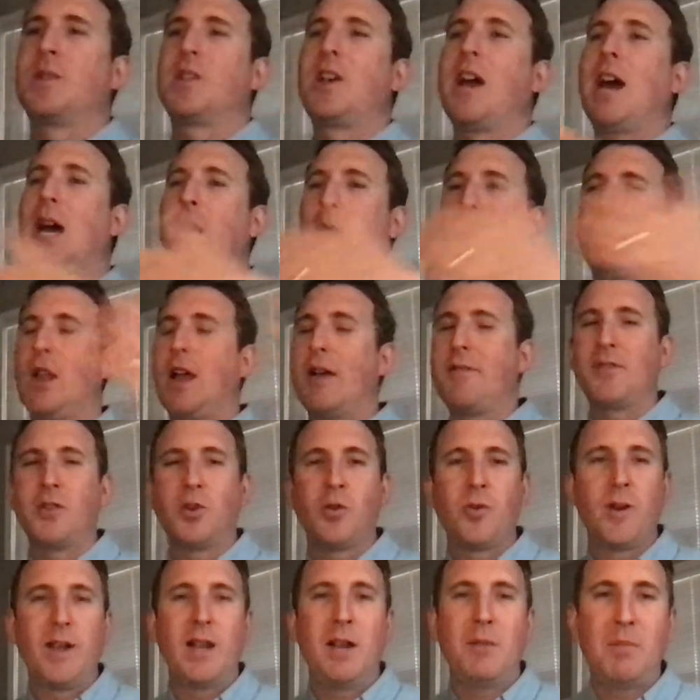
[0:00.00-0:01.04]
God will often
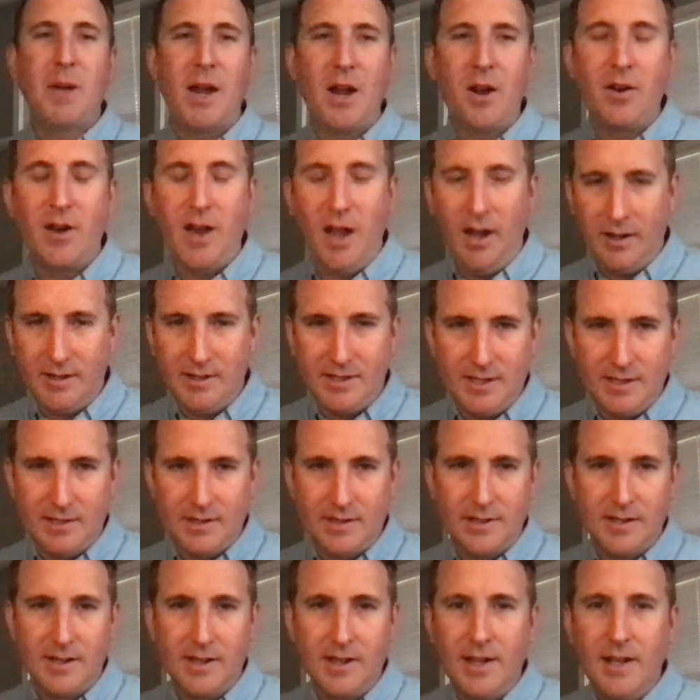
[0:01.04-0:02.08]
create
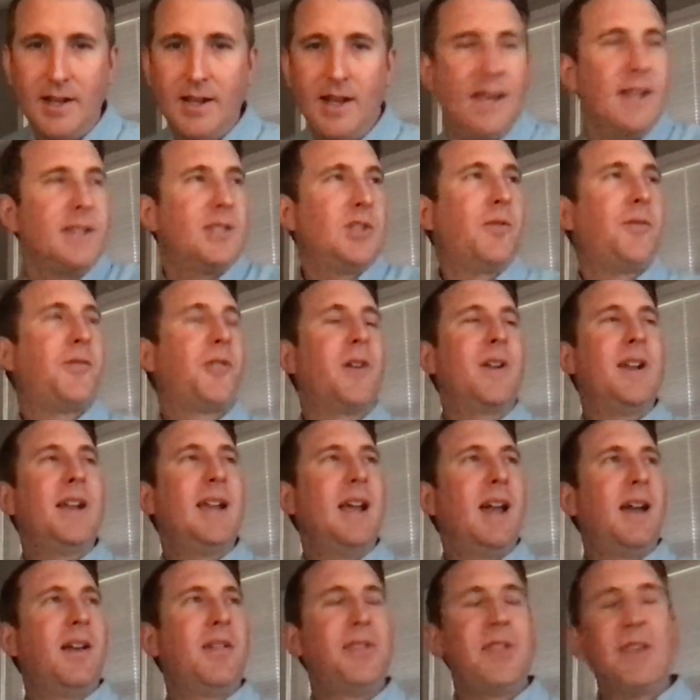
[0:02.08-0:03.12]
paradoxes. So for
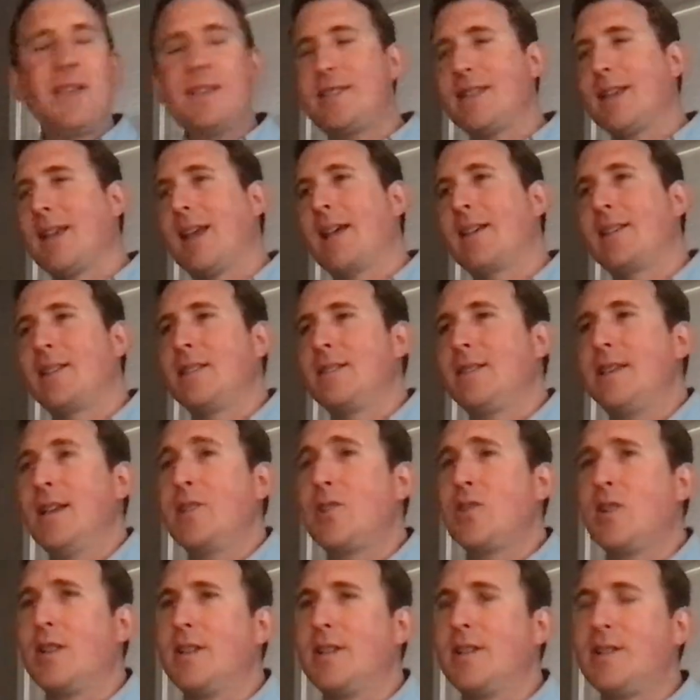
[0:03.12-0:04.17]
a theistic
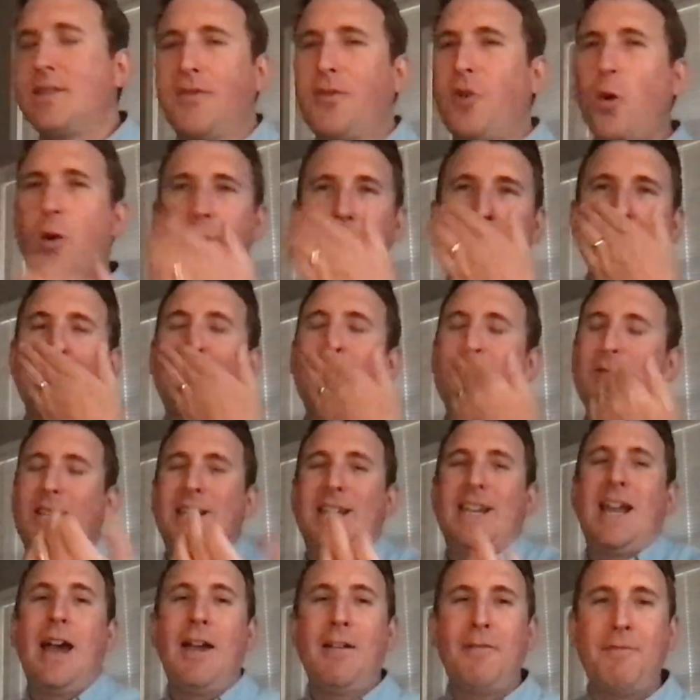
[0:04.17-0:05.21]
existentialist, of course, they don't
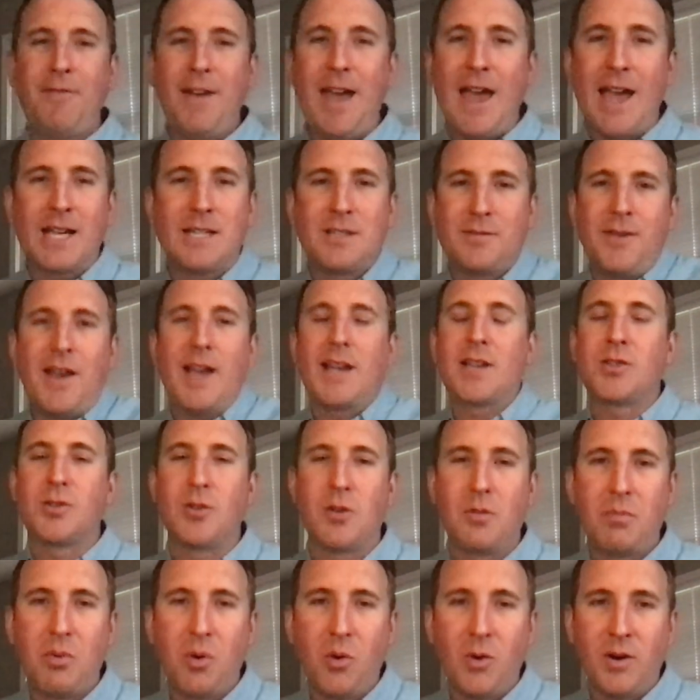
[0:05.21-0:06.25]
deny facts. Facts
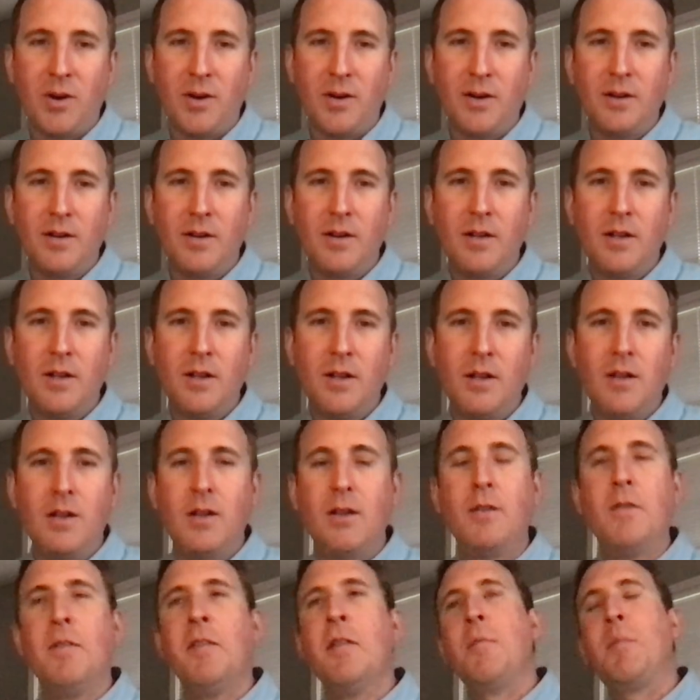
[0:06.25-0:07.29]
are important.
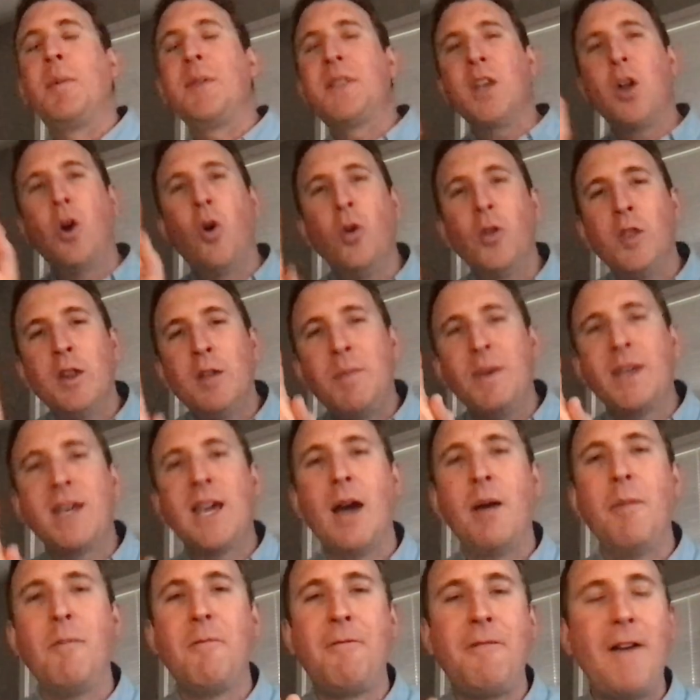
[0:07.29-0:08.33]
But they only
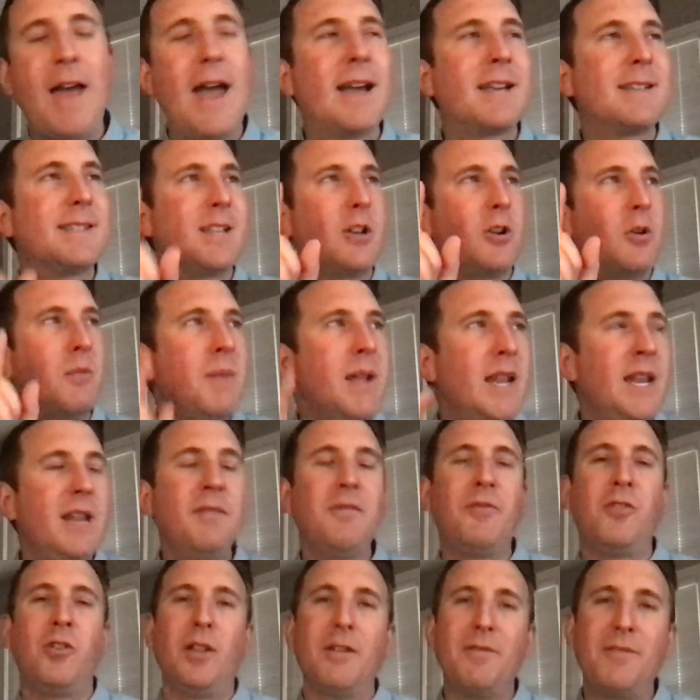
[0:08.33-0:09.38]
become facts that are
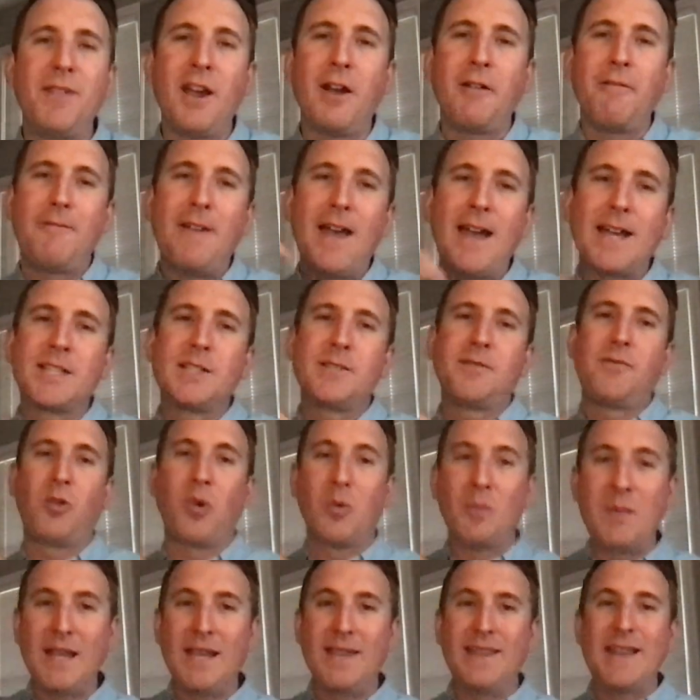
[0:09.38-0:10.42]
meaningful if they are facts
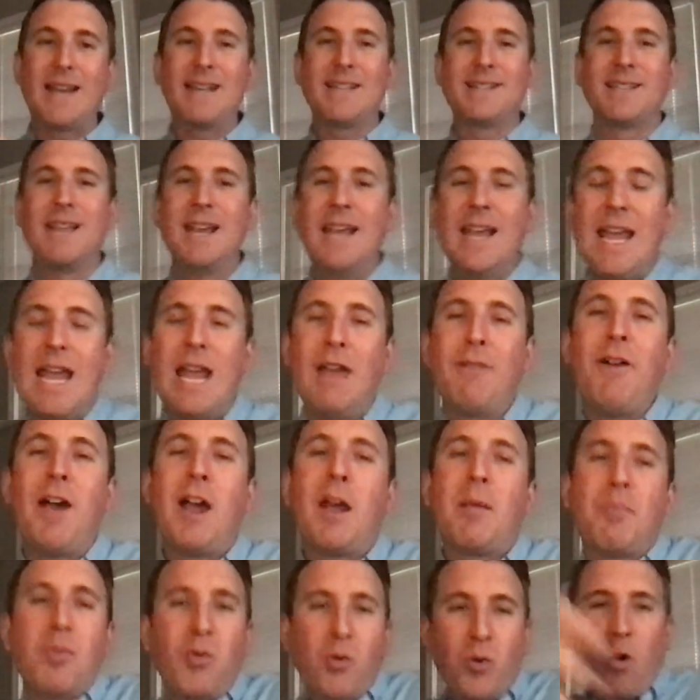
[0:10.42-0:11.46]
for me. That is, if I
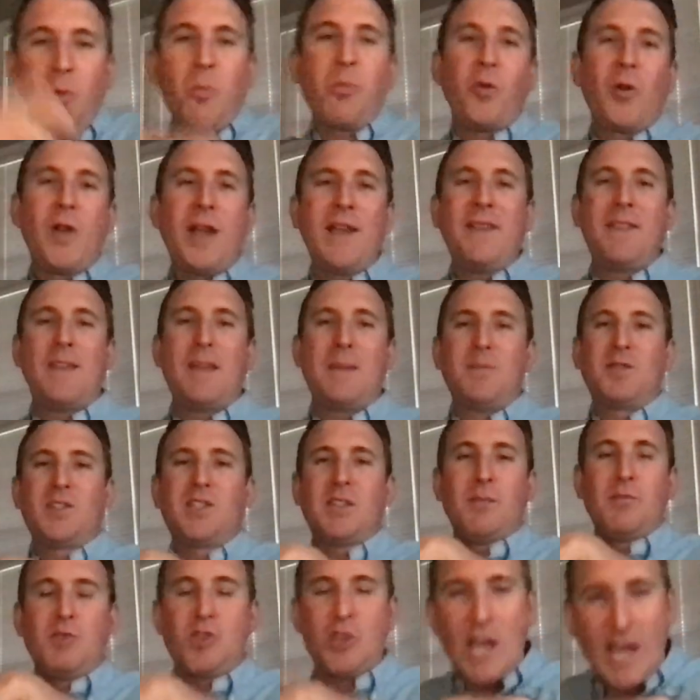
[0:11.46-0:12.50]
appropriate them
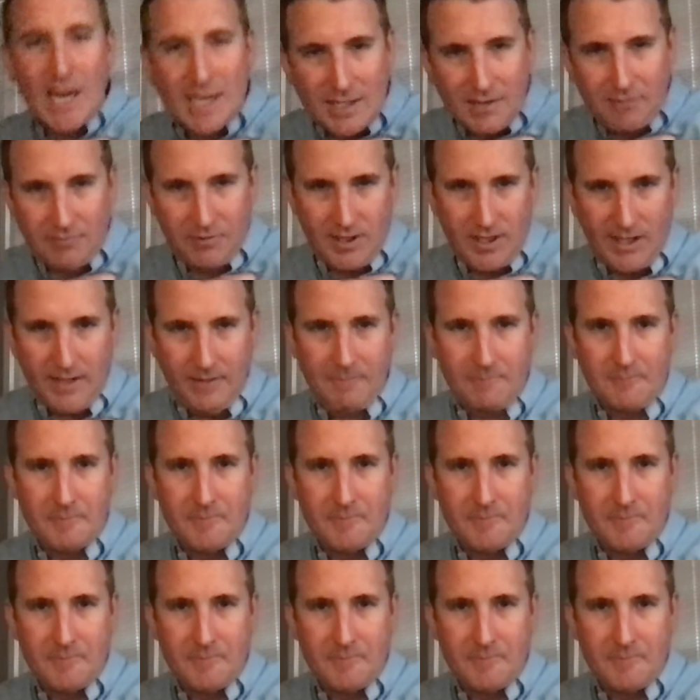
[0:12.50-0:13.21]
subjectively.